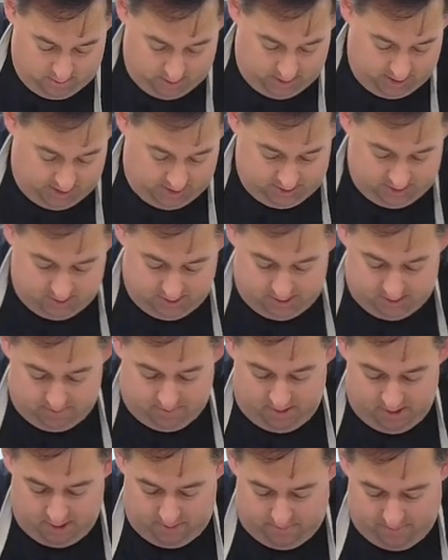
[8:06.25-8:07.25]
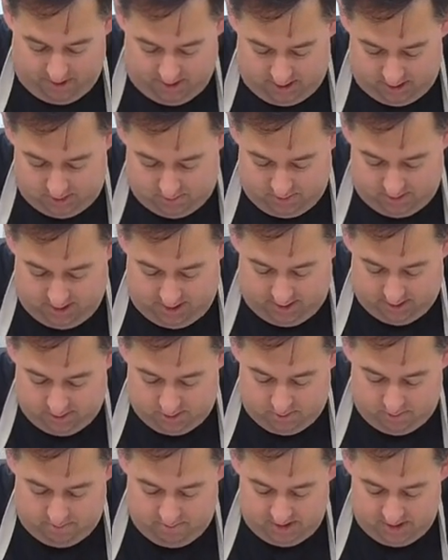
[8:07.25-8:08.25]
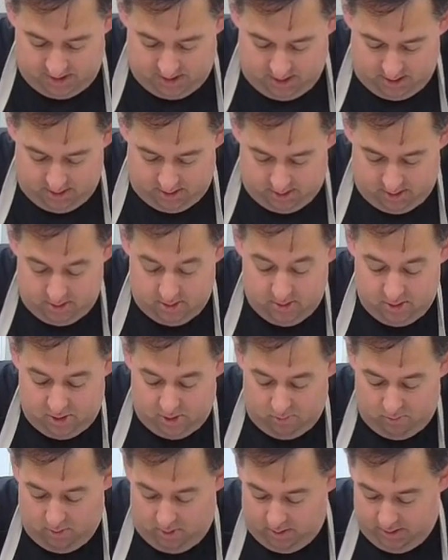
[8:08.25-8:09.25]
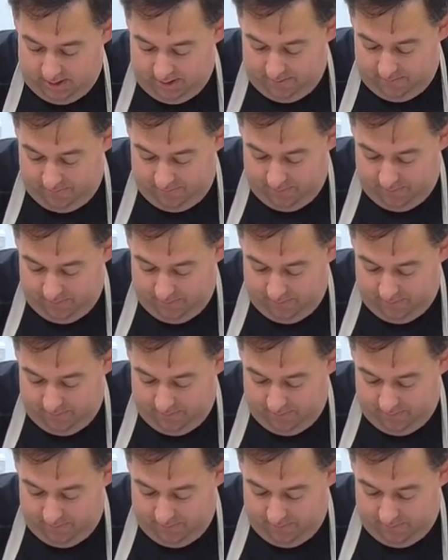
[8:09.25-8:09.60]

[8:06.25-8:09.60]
going to get to some other parts. Now is when we start to roll it.